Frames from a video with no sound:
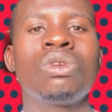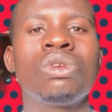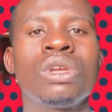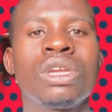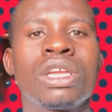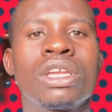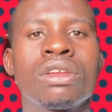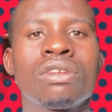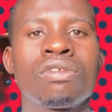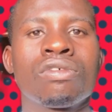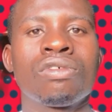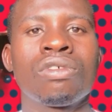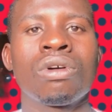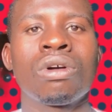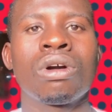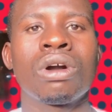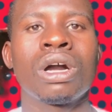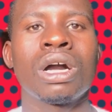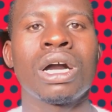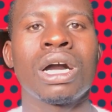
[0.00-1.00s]
looking
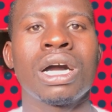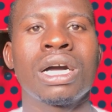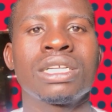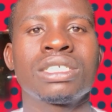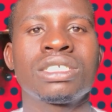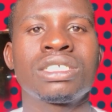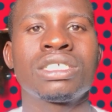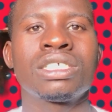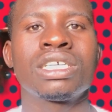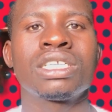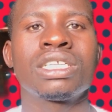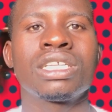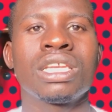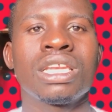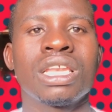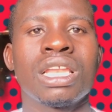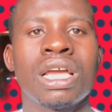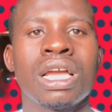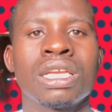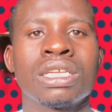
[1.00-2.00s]
for 100
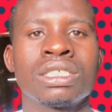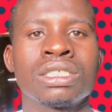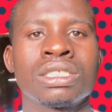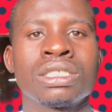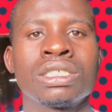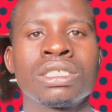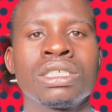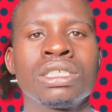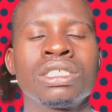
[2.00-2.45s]
likes.